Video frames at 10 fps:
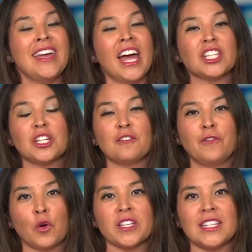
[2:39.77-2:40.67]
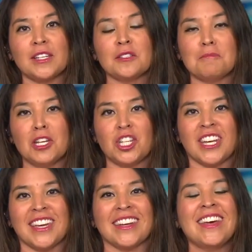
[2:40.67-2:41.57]
Actually, in Forest Hills,
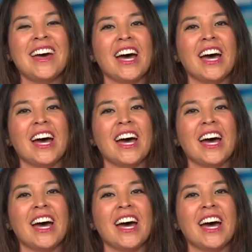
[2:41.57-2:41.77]
Michigan,